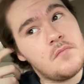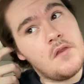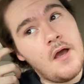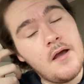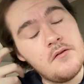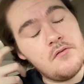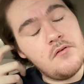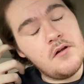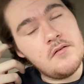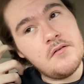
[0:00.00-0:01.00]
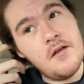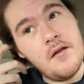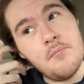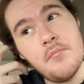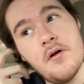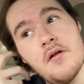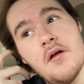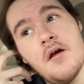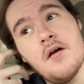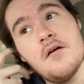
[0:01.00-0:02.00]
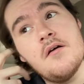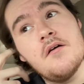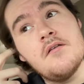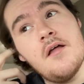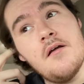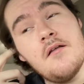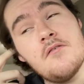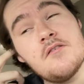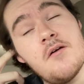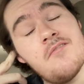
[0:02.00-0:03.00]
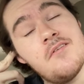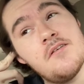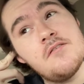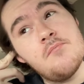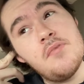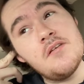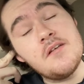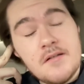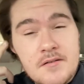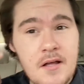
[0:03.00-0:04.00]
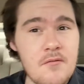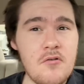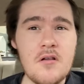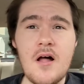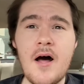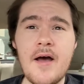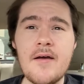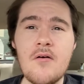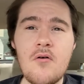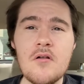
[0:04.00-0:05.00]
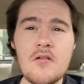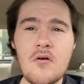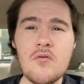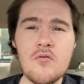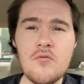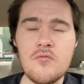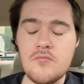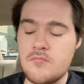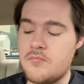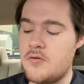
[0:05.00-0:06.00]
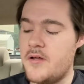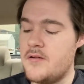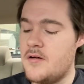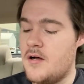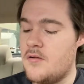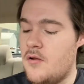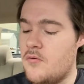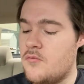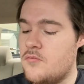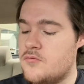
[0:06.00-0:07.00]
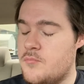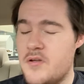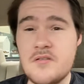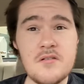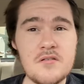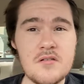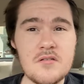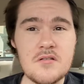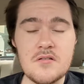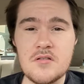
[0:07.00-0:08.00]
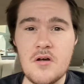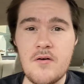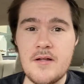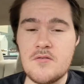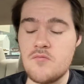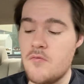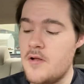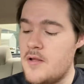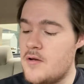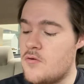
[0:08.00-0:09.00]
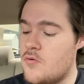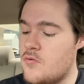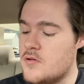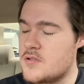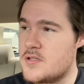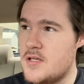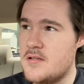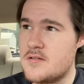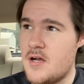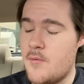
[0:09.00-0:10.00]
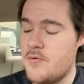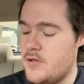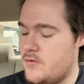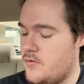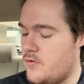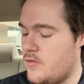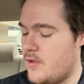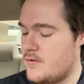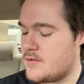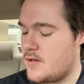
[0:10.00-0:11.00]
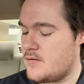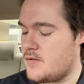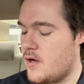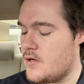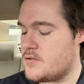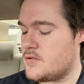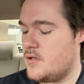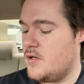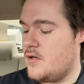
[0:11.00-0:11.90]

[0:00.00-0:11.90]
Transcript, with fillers: I guess to an extent. But there, there are some of these biscuits that rely on local play, uh, local businesses. So it's really cool to see this company do the things that it does.